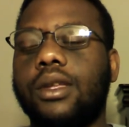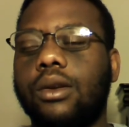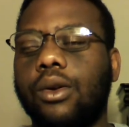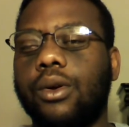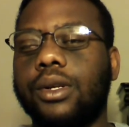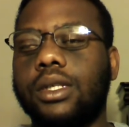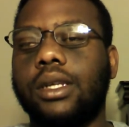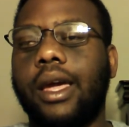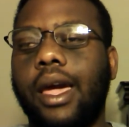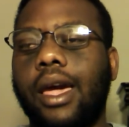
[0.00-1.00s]
the
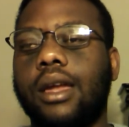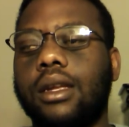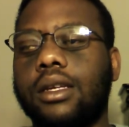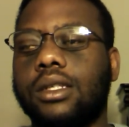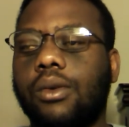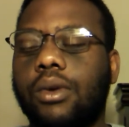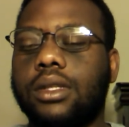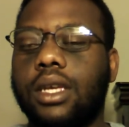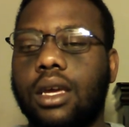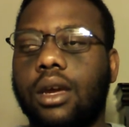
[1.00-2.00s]
nurse Anne is the
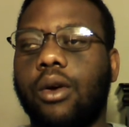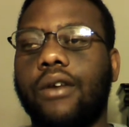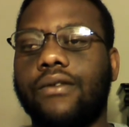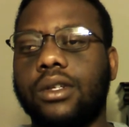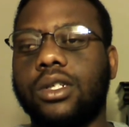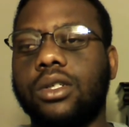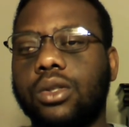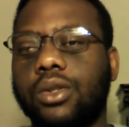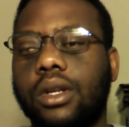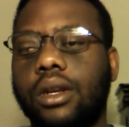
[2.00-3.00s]
one taking care of the
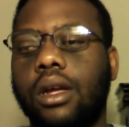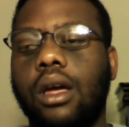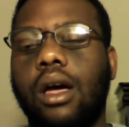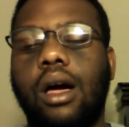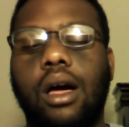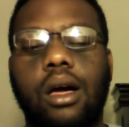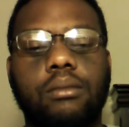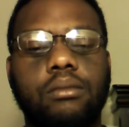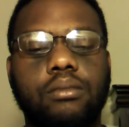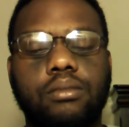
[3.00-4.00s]
children
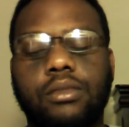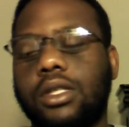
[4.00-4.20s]
um,